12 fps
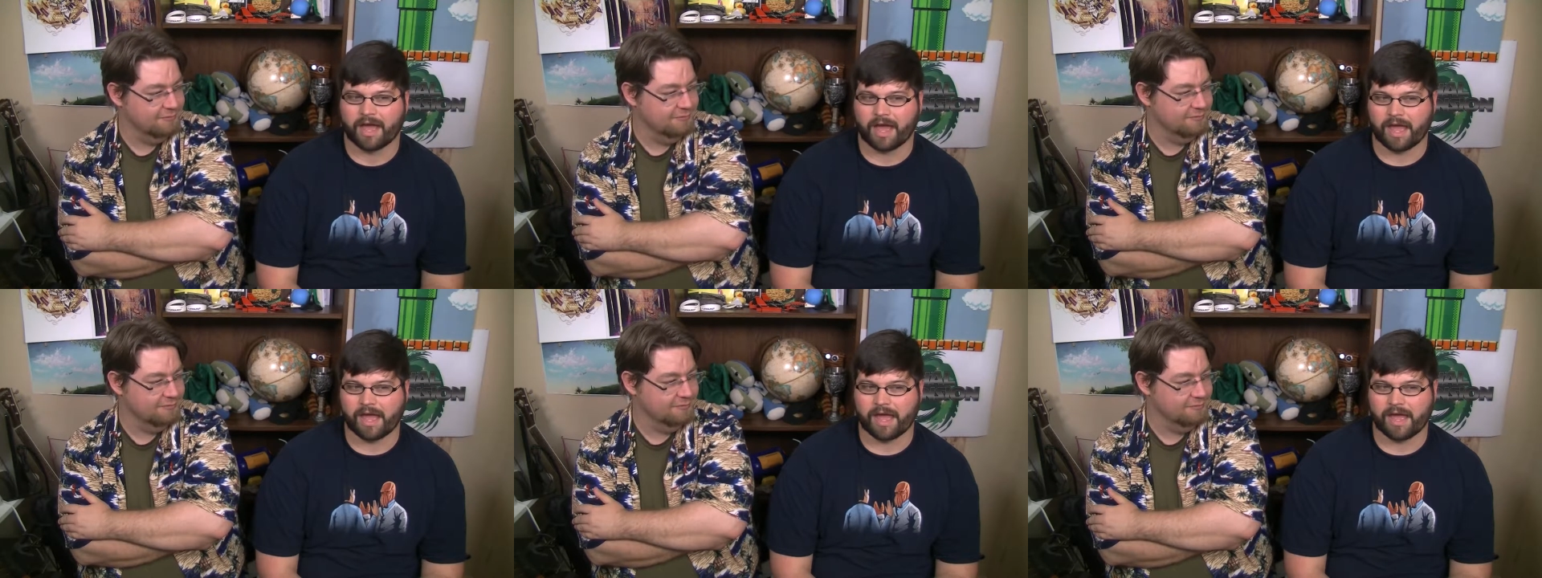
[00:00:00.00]

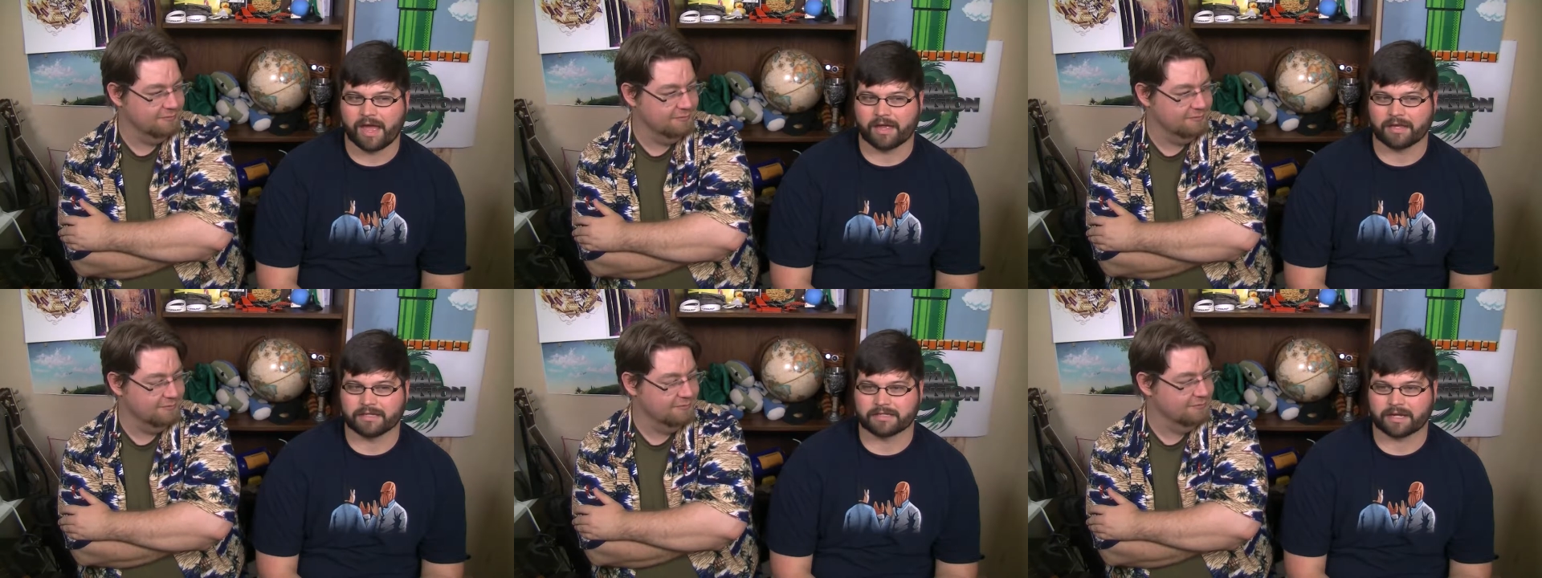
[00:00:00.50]

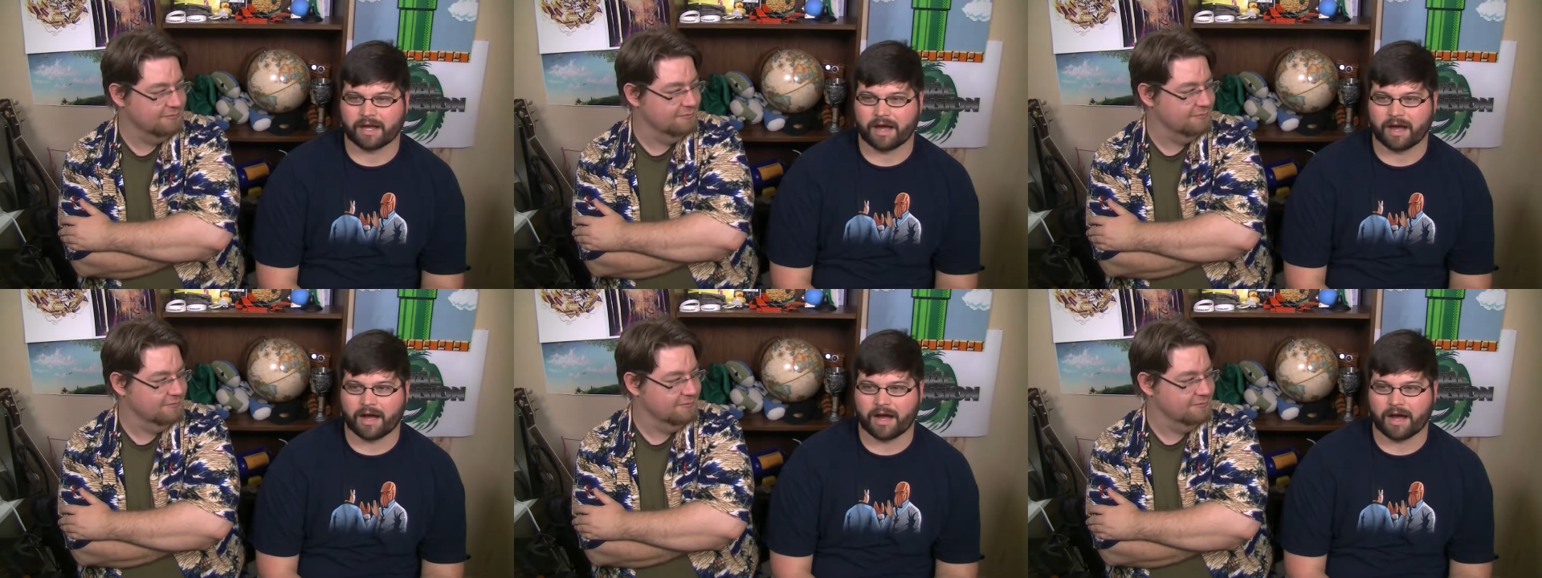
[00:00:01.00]
Speaker 1: And
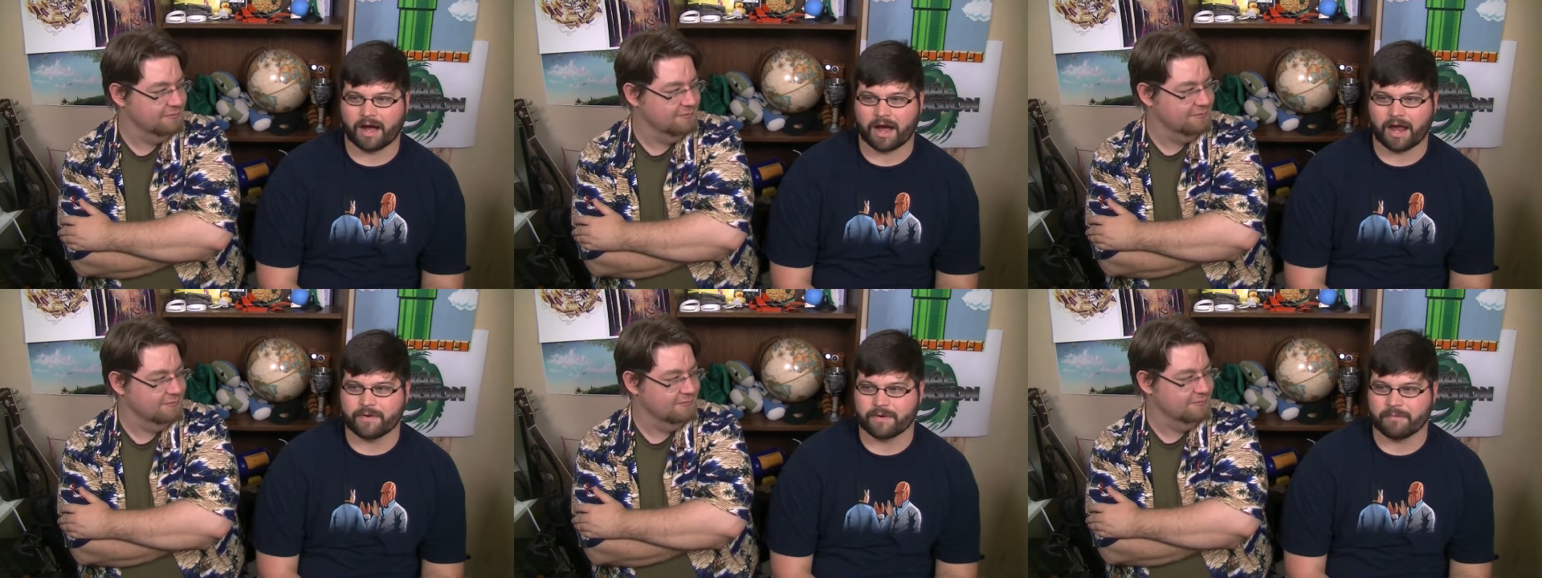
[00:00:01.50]

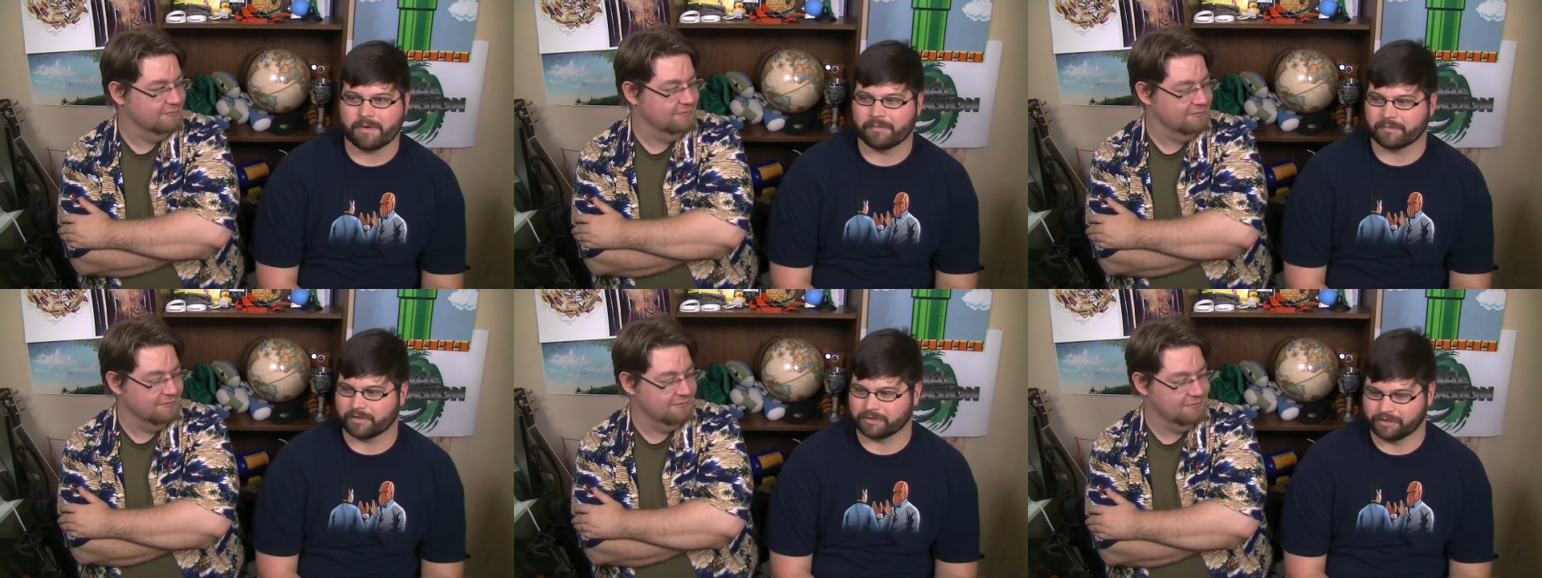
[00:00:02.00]
I
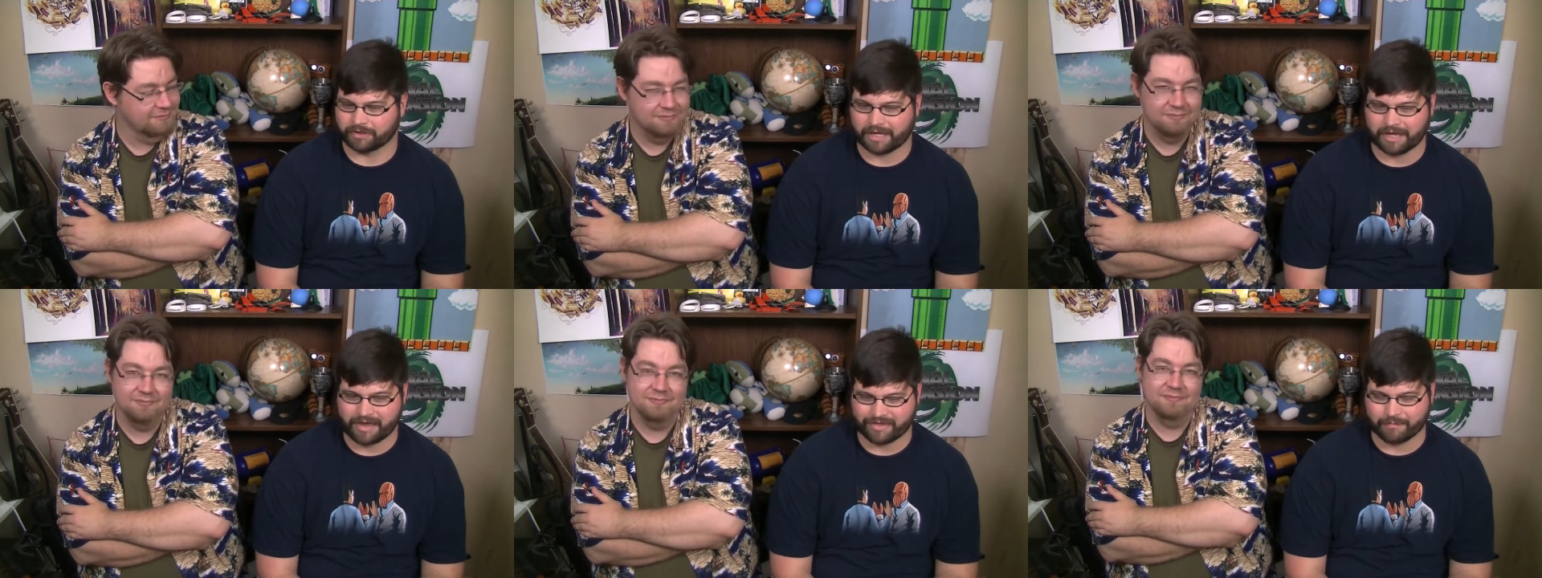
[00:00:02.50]
remember
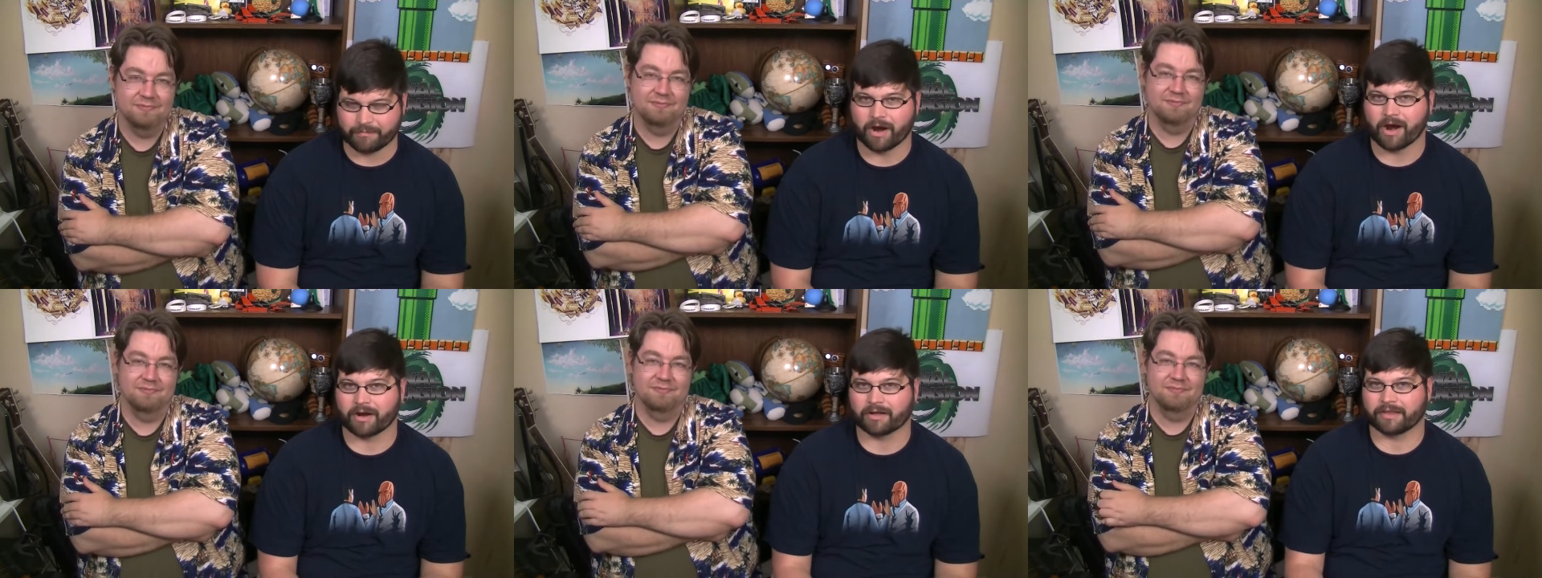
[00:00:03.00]
looking at the
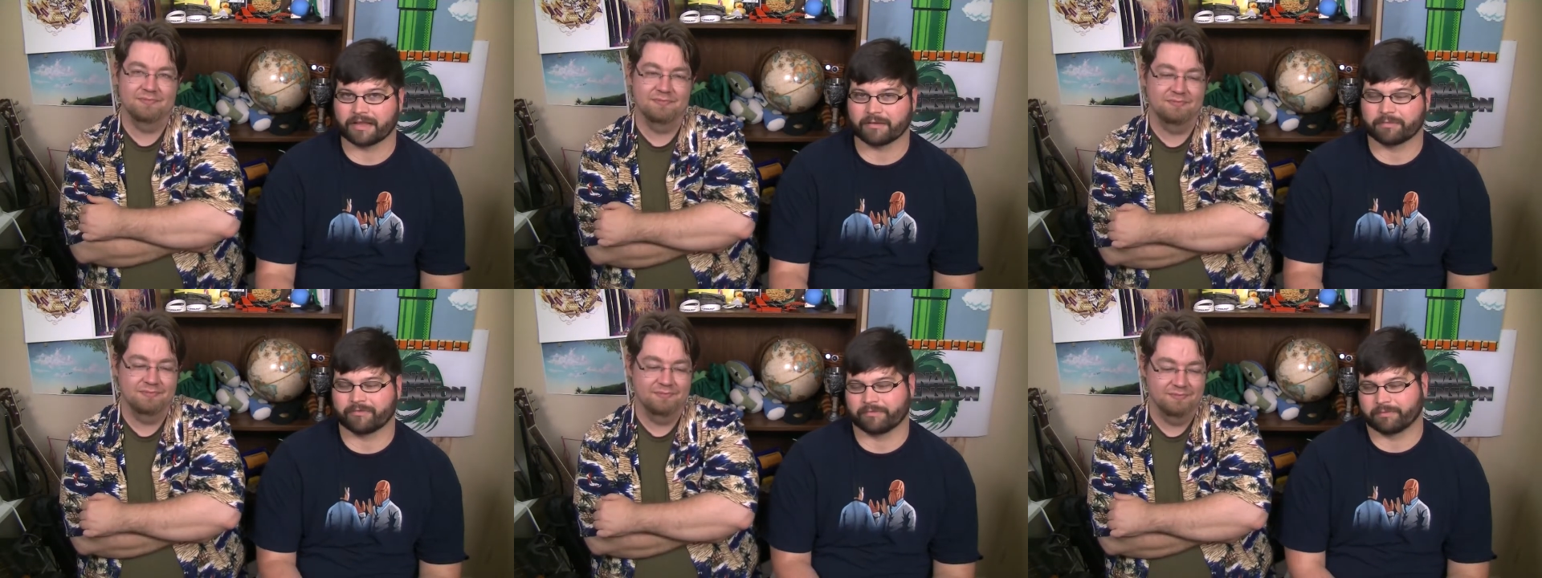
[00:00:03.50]
mark that
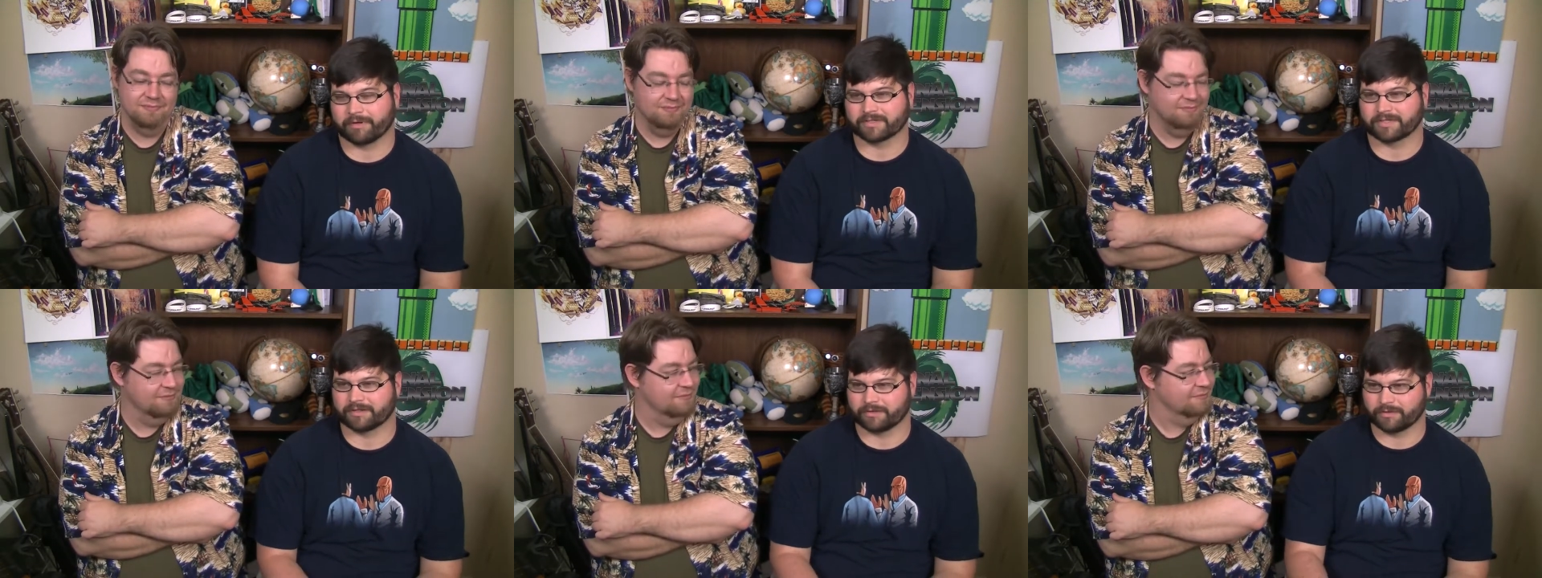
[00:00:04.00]
the
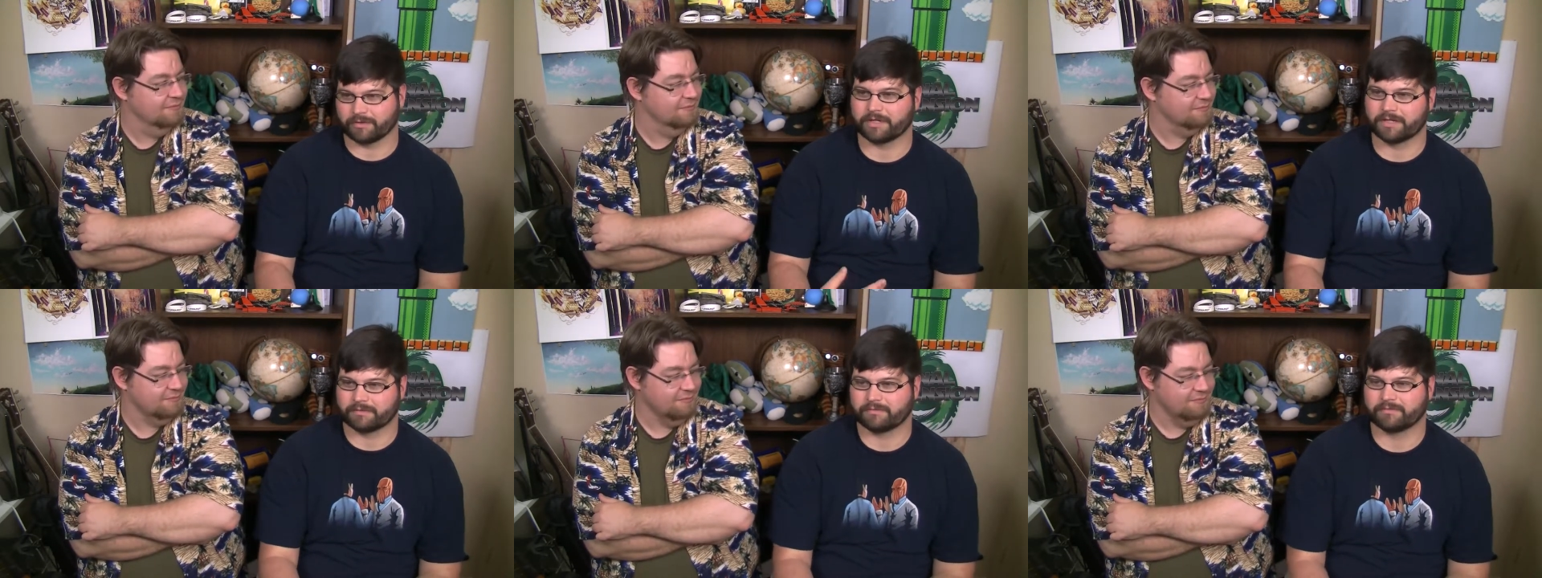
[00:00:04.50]
person who had